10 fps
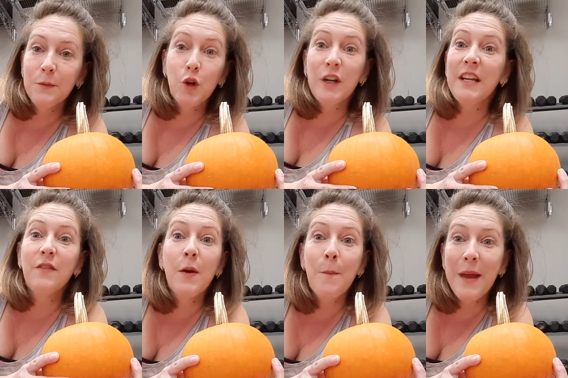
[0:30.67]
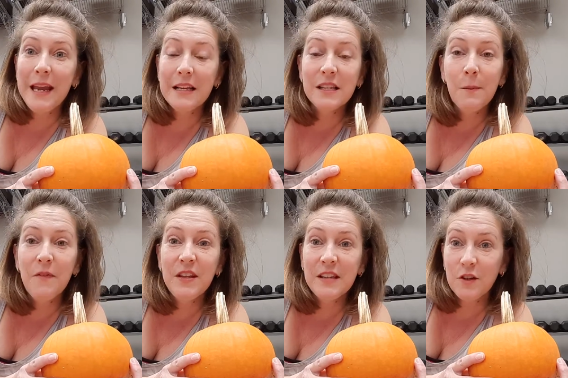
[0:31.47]
Could even make some of
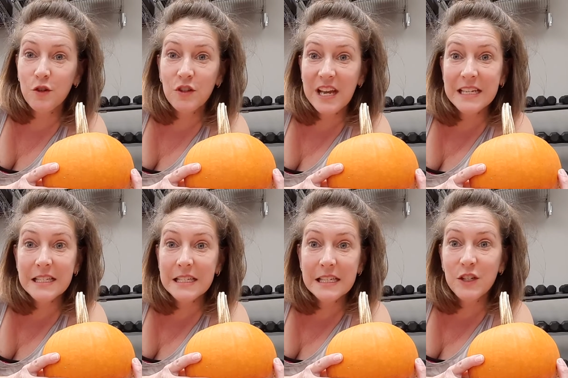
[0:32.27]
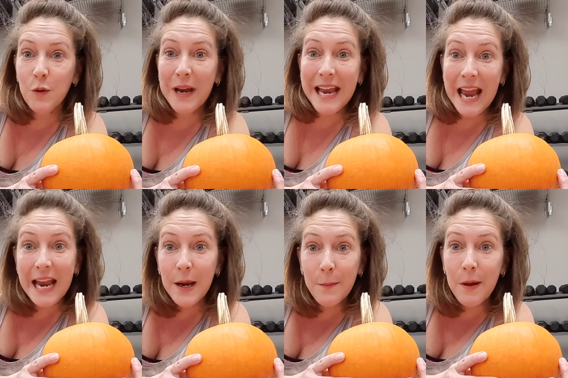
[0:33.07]
these exercises into a game